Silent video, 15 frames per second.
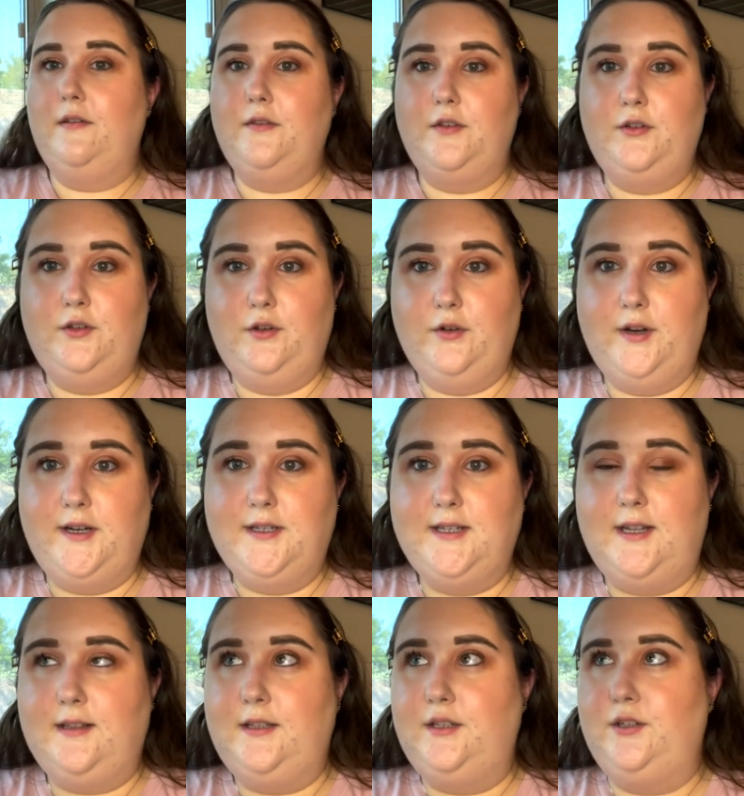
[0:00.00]
The New York
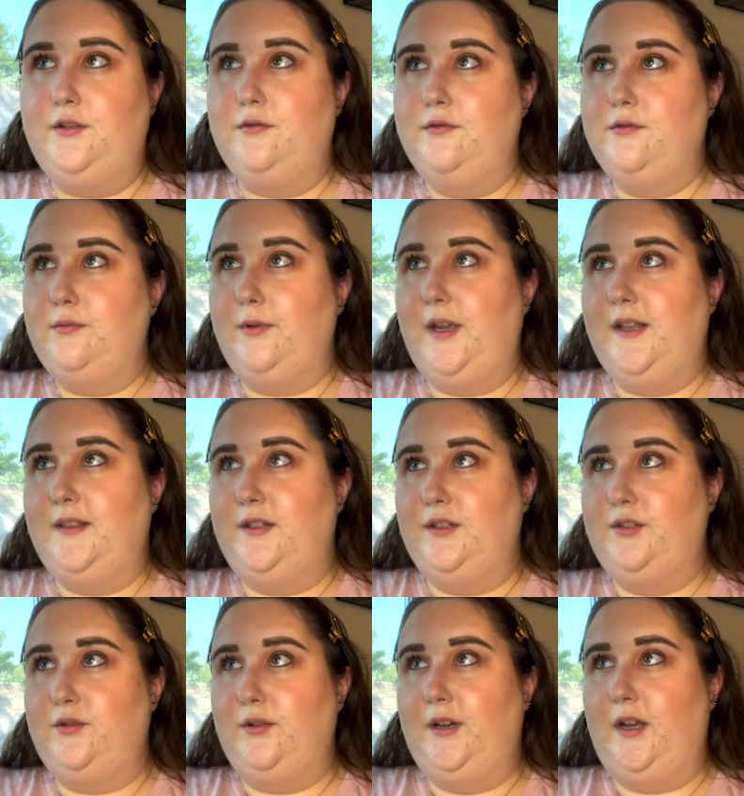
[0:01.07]
Daily News ran the
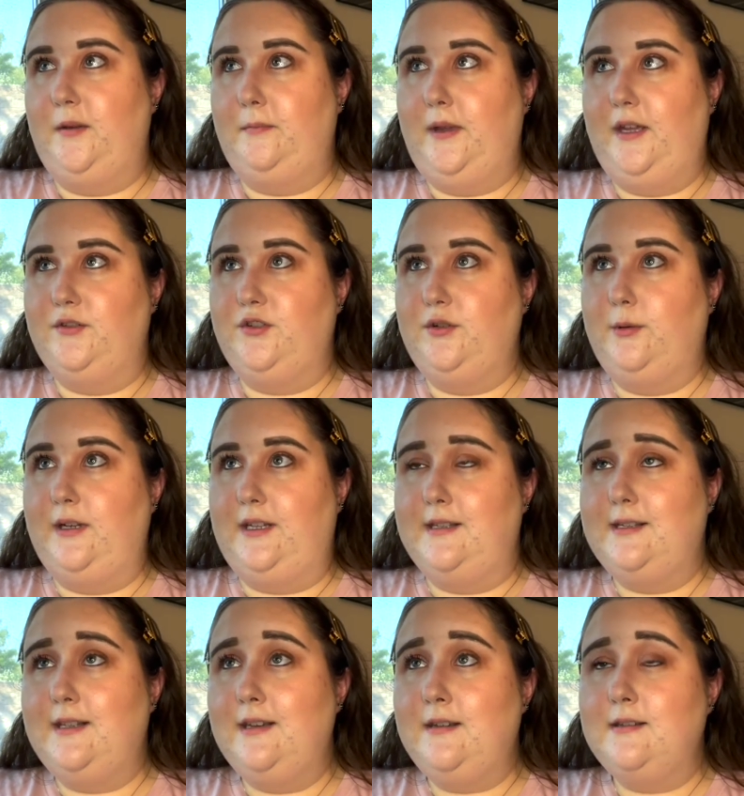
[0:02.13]
story on page
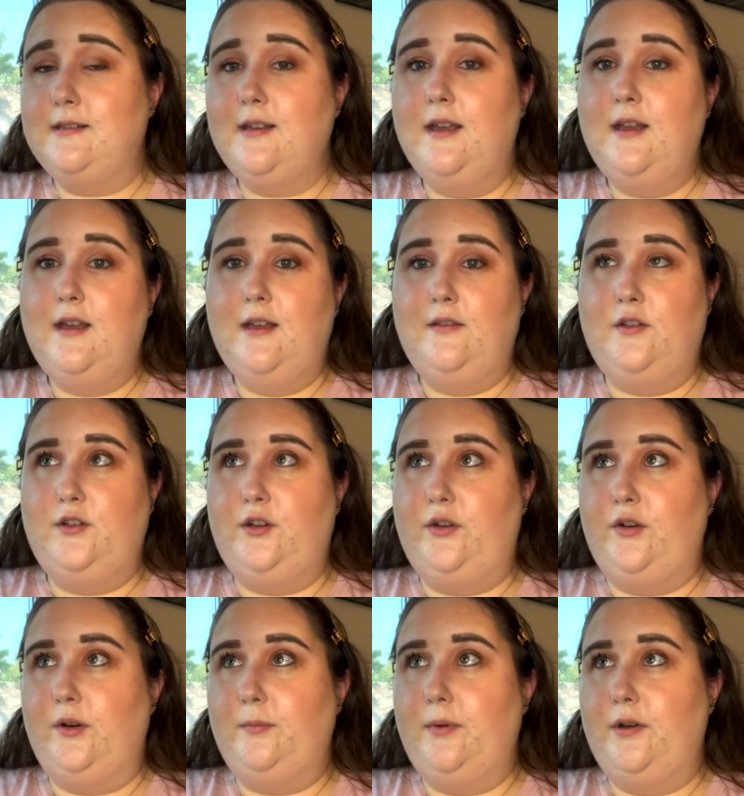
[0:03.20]
26. The New
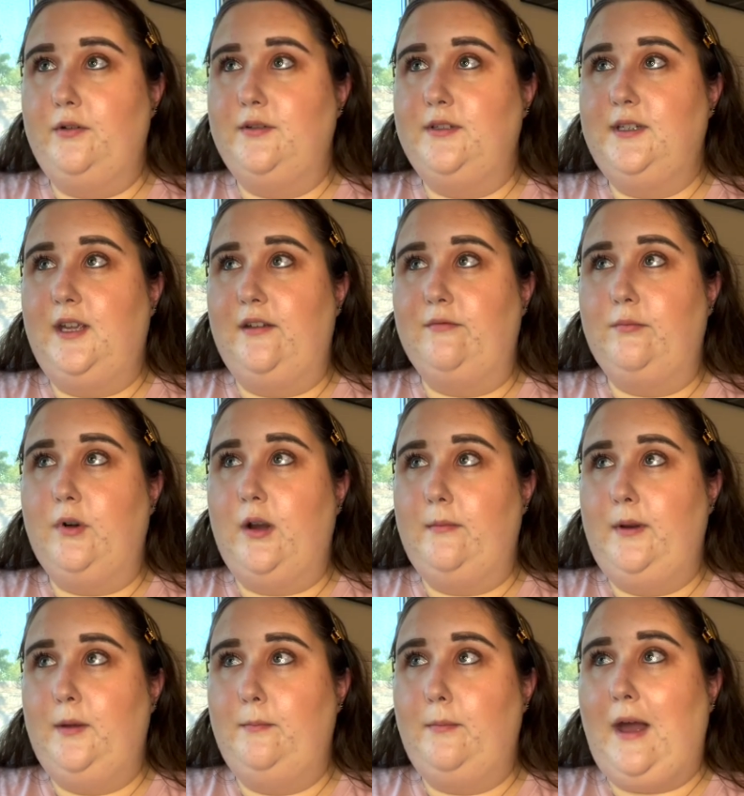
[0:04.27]
York Post gave
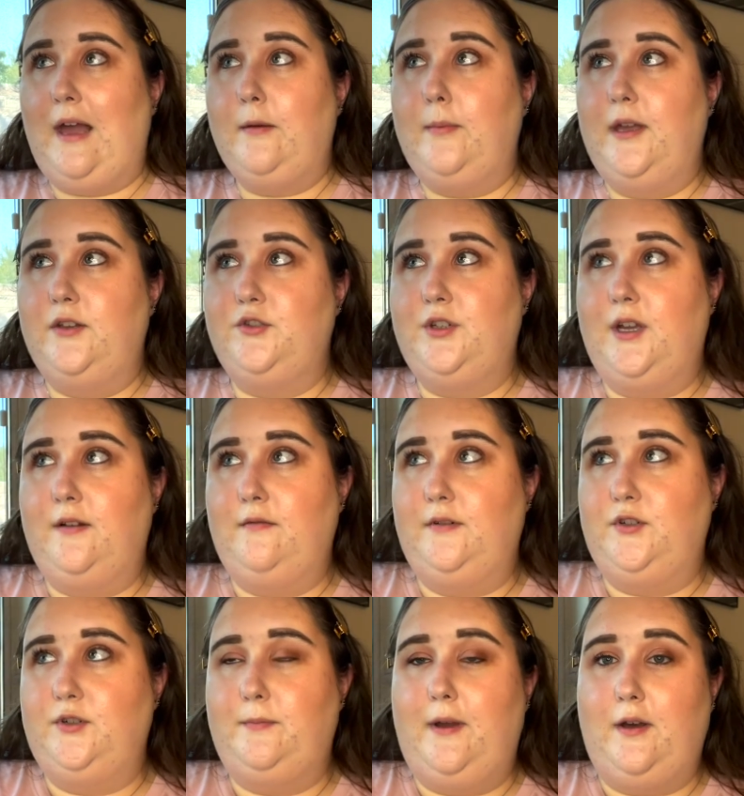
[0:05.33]
prominent back page
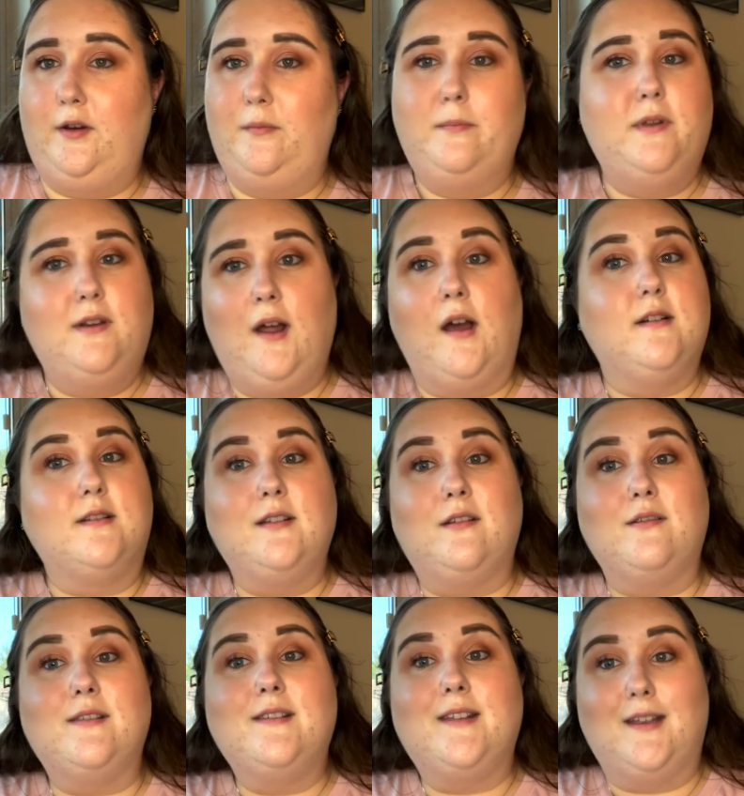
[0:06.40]
coverage about it, but not
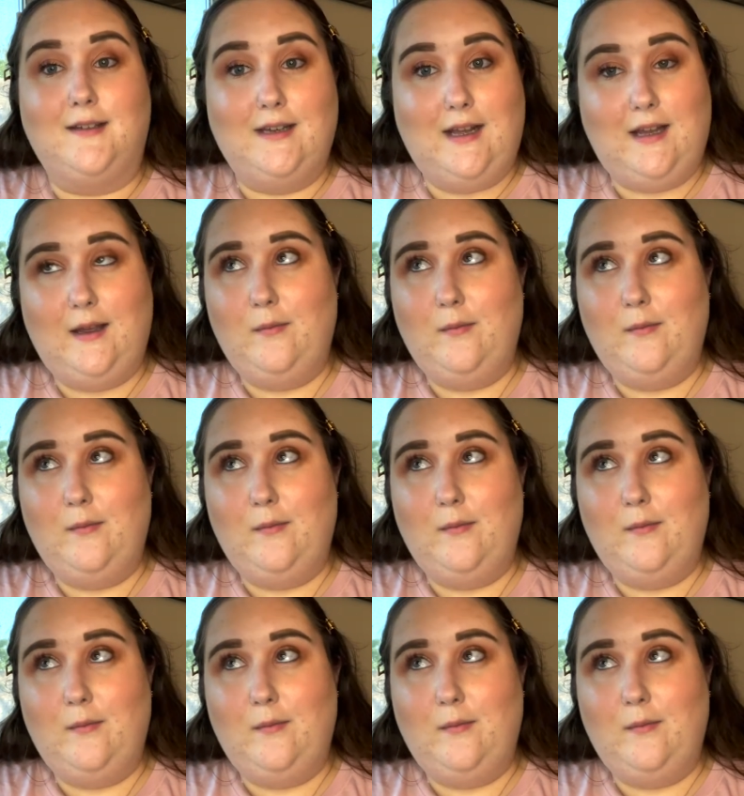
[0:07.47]
until Sunday.